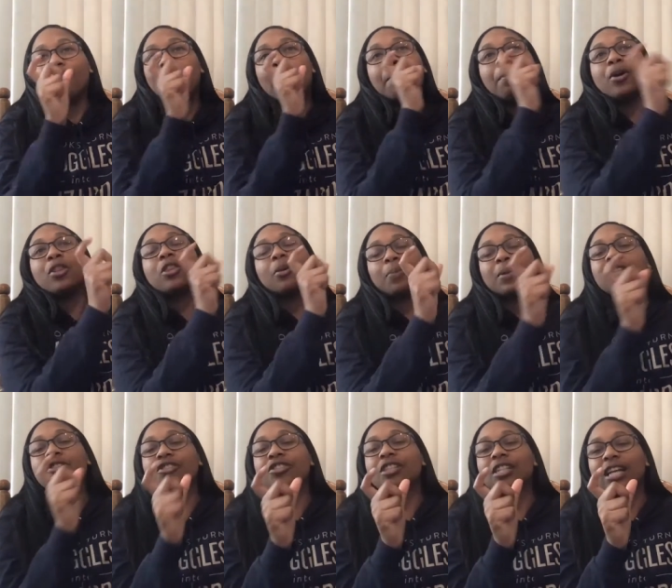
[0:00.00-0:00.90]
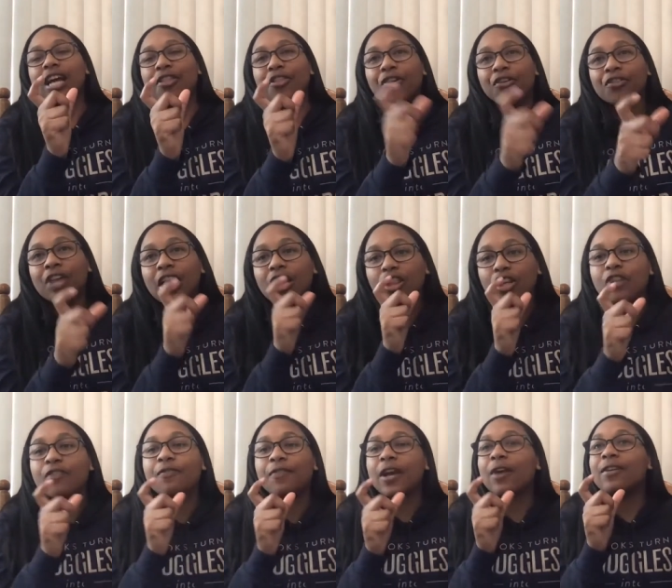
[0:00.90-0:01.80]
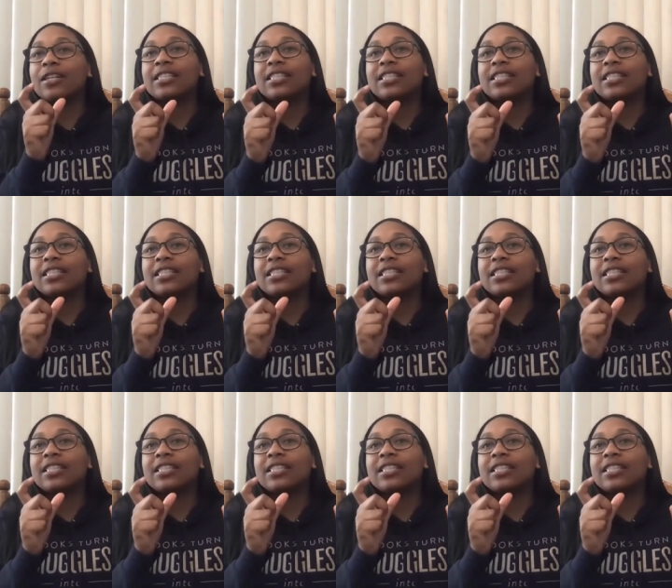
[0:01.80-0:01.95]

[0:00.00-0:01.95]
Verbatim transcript: like put their pictures together, they look very